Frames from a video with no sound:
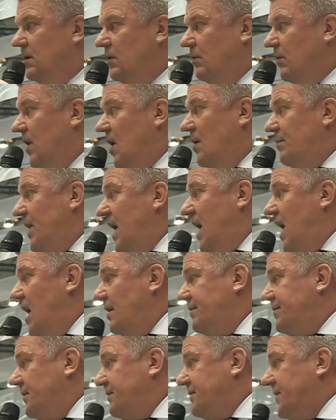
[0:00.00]
Well, on
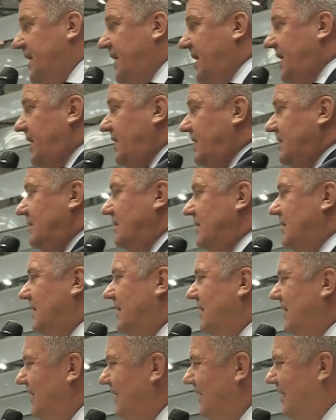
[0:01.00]
behalf of the
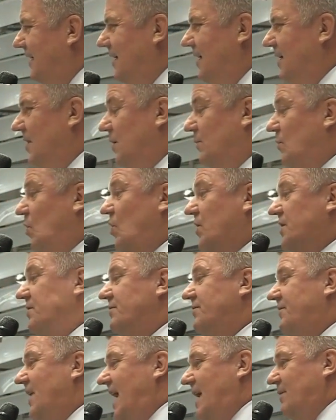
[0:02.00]
Morgan
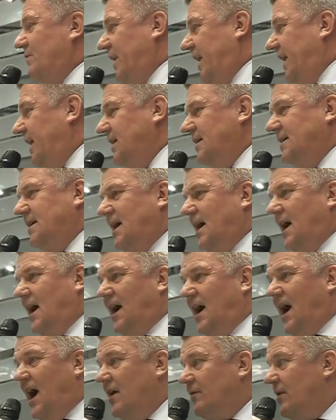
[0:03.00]
family,
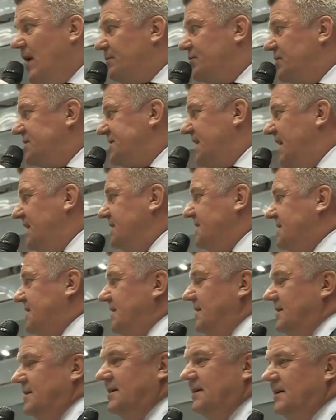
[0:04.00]
I represent
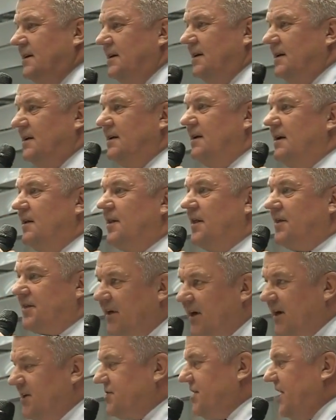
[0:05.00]
the
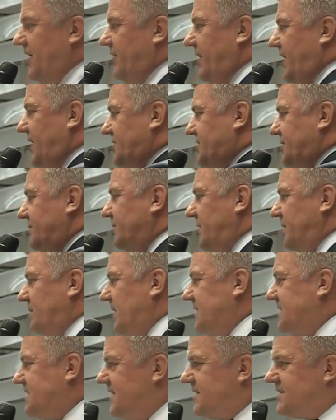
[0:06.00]
third generation with
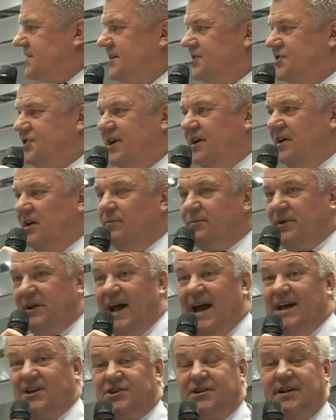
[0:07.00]
my sister Jill, but
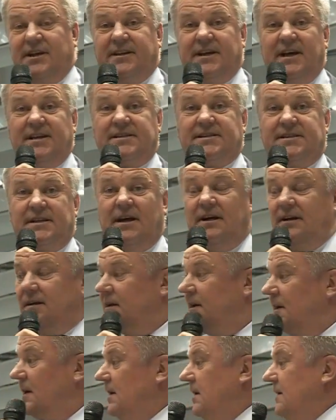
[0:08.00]
actually there's
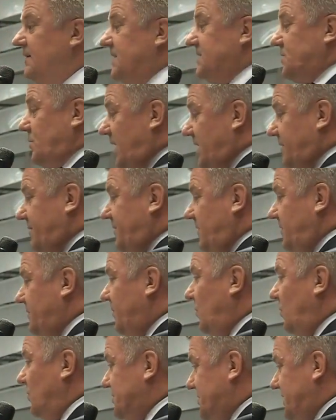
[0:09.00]
quite a few
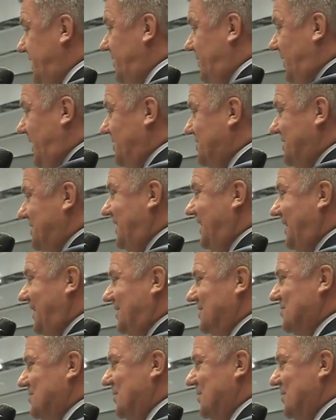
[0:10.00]
fourth generation here as